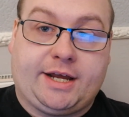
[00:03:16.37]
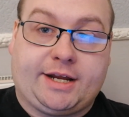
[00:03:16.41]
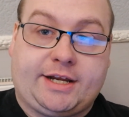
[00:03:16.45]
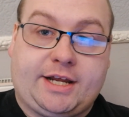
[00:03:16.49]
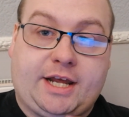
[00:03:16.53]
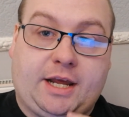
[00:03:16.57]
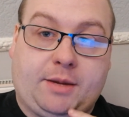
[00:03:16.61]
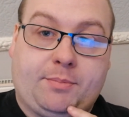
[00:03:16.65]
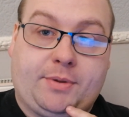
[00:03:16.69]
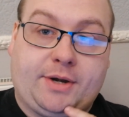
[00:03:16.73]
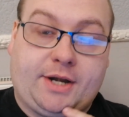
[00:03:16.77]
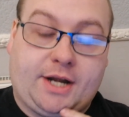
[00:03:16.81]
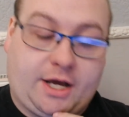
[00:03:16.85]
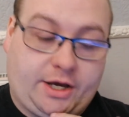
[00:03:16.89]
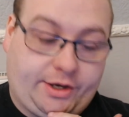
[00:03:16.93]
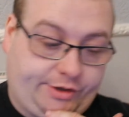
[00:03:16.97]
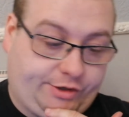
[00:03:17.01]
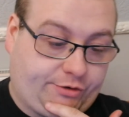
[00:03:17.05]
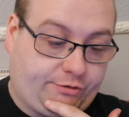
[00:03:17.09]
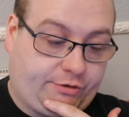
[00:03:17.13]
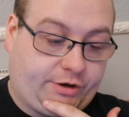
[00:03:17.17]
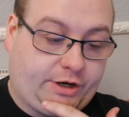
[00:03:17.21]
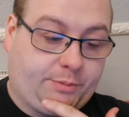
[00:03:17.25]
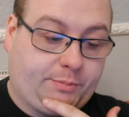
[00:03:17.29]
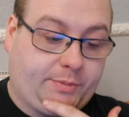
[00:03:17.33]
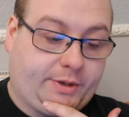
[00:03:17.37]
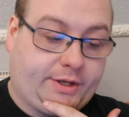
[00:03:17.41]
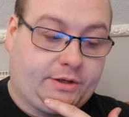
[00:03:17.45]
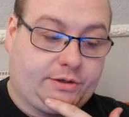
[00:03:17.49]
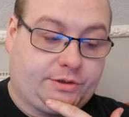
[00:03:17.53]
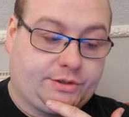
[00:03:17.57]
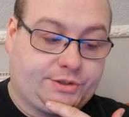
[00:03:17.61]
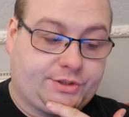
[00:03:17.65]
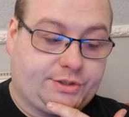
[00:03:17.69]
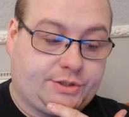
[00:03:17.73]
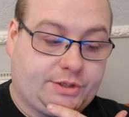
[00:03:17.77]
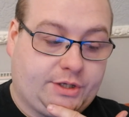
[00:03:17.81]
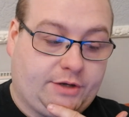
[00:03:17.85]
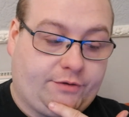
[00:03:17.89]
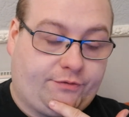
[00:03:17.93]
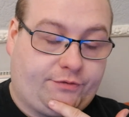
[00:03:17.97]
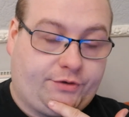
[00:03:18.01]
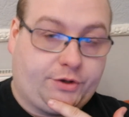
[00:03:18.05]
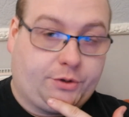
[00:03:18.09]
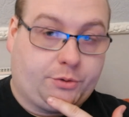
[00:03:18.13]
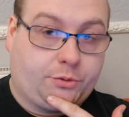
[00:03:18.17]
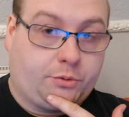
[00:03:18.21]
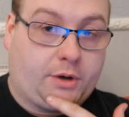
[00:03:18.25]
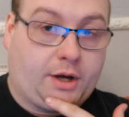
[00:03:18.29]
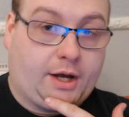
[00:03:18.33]
keep an eye on your emails if
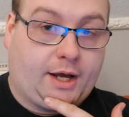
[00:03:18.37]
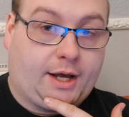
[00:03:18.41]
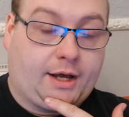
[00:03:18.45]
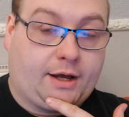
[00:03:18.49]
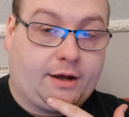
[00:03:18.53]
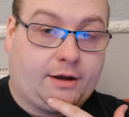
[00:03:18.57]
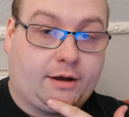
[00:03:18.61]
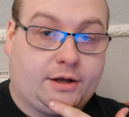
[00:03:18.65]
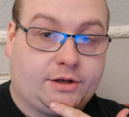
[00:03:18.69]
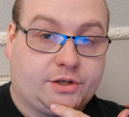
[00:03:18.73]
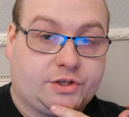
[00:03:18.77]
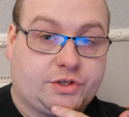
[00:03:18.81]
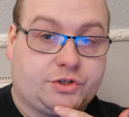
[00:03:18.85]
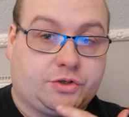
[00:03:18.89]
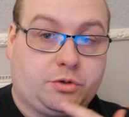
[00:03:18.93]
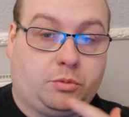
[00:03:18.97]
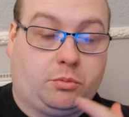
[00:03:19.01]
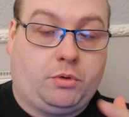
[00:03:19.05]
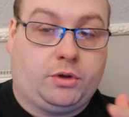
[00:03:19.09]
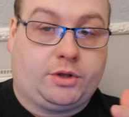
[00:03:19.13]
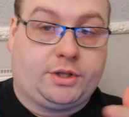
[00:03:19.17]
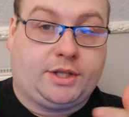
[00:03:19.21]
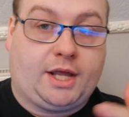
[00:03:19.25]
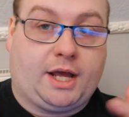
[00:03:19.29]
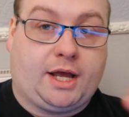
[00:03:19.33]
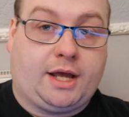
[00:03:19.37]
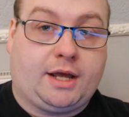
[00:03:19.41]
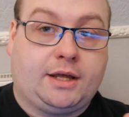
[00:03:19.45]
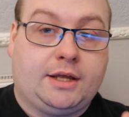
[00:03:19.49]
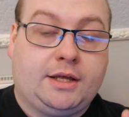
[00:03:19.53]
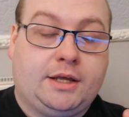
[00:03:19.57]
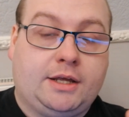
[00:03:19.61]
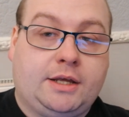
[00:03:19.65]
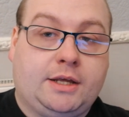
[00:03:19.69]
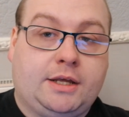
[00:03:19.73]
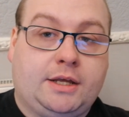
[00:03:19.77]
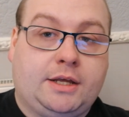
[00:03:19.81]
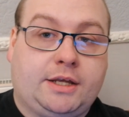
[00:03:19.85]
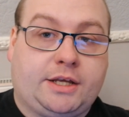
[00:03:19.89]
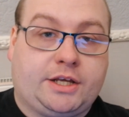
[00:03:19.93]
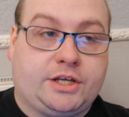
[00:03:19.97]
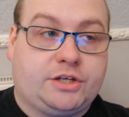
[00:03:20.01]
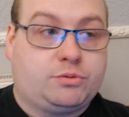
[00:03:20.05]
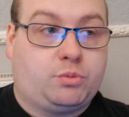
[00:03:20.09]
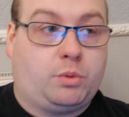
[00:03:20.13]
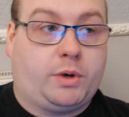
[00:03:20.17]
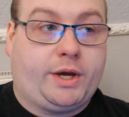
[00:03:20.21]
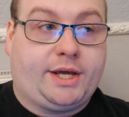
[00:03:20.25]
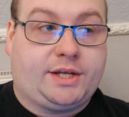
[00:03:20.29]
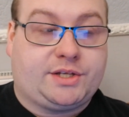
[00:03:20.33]
you are someone that
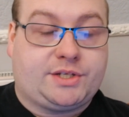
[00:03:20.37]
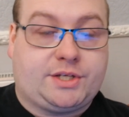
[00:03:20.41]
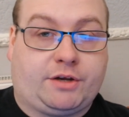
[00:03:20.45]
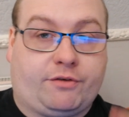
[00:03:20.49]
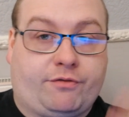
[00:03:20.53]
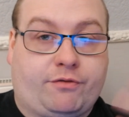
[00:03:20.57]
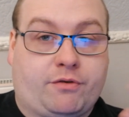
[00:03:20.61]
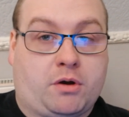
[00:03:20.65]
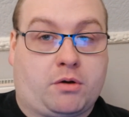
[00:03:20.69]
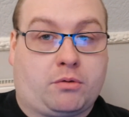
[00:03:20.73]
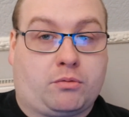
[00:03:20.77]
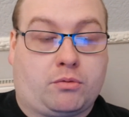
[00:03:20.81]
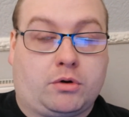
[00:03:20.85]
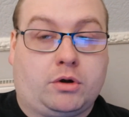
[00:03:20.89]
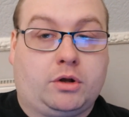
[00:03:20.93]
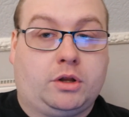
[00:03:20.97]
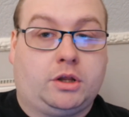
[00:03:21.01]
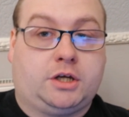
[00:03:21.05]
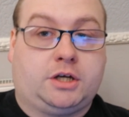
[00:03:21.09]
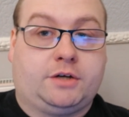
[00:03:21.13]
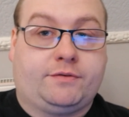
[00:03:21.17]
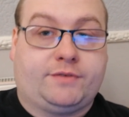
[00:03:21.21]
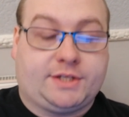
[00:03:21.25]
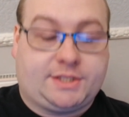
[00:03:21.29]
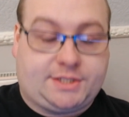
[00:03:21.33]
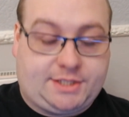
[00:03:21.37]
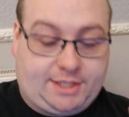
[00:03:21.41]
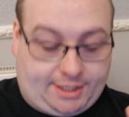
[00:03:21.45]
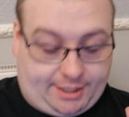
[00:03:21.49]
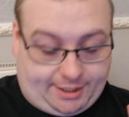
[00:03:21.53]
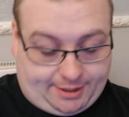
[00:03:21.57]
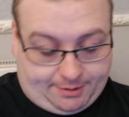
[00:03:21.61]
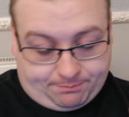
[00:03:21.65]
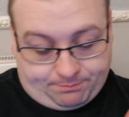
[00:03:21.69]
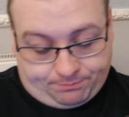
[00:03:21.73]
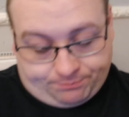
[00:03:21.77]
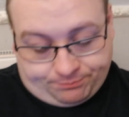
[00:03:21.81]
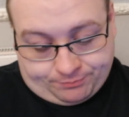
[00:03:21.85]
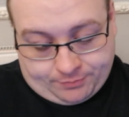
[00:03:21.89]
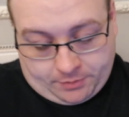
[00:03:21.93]
is waiting for a rollover ticket.